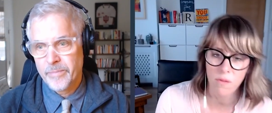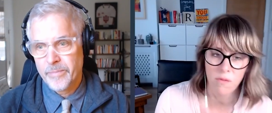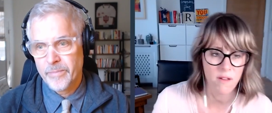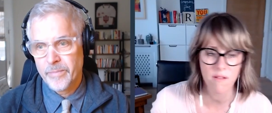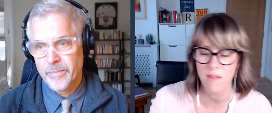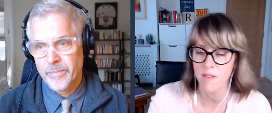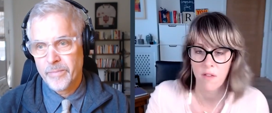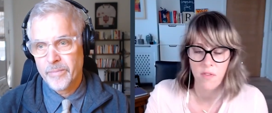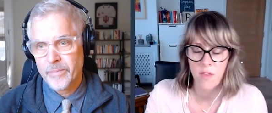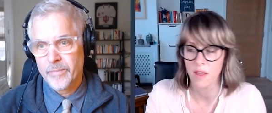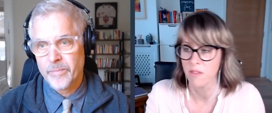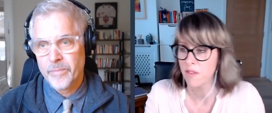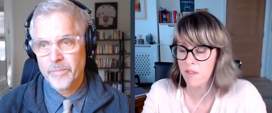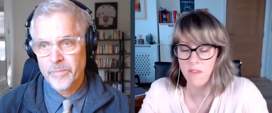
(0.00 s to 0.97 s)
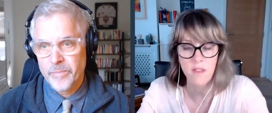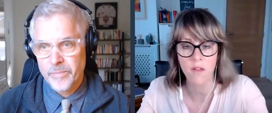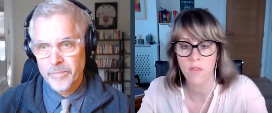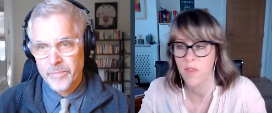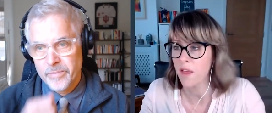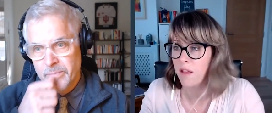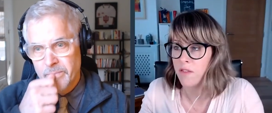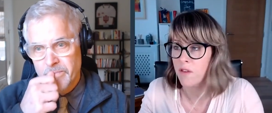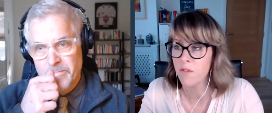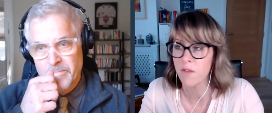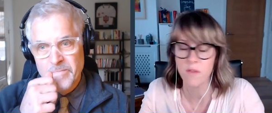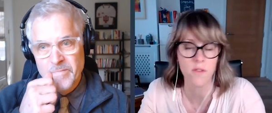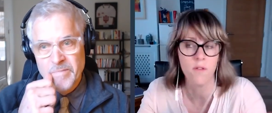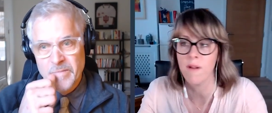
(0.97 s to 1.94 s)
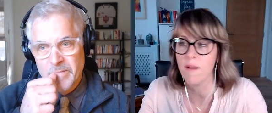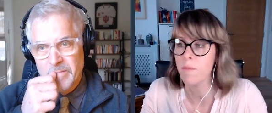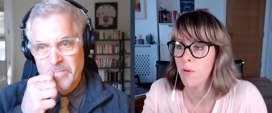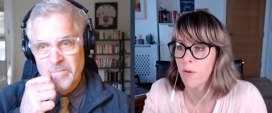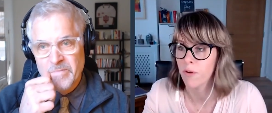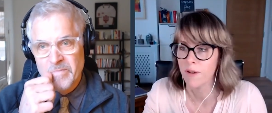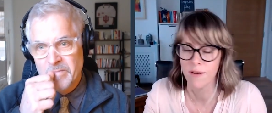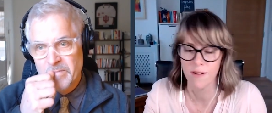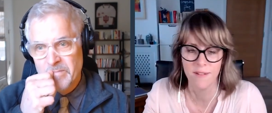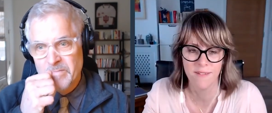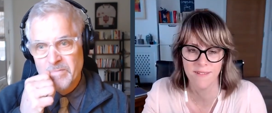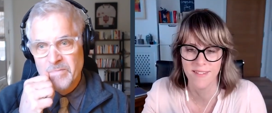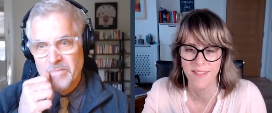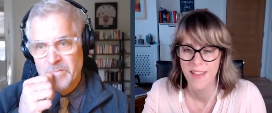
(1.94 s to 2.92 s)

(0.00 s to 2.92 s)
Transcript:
Speaker 1: well, there is nothing. There's nothing I do that's not important.